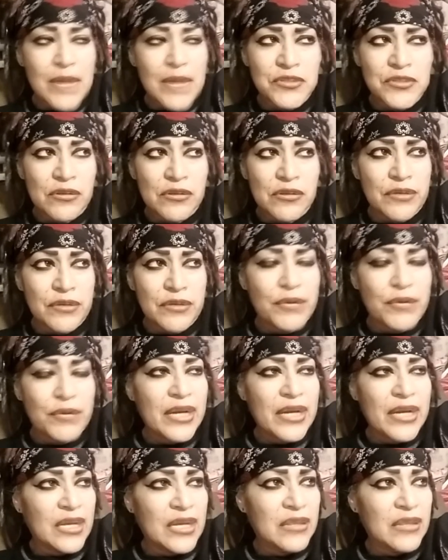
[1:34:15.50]
Absolutely
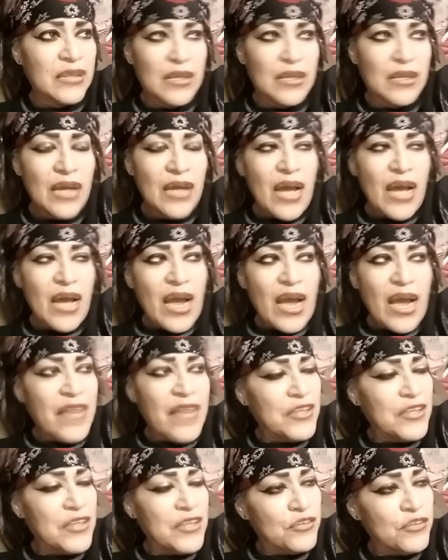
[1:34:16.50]
right.
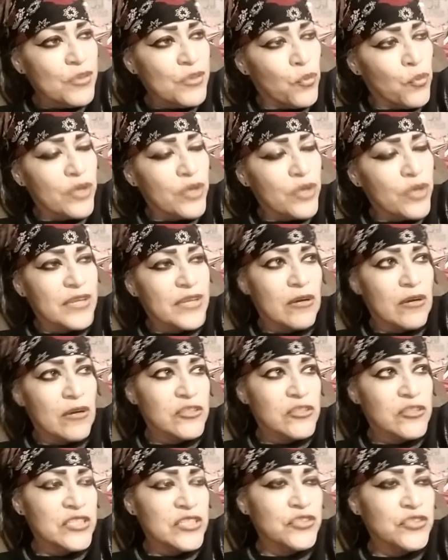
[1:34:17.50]
And then the work that
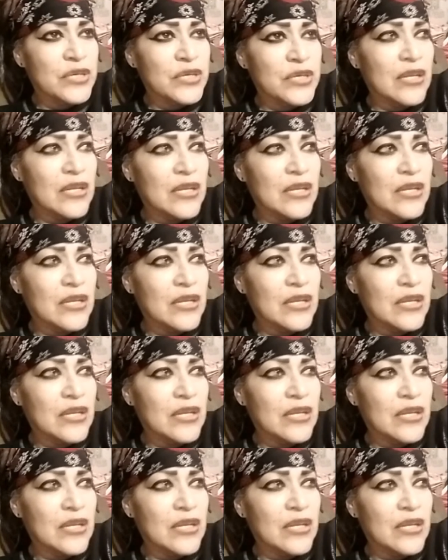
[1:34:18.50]
goes into it.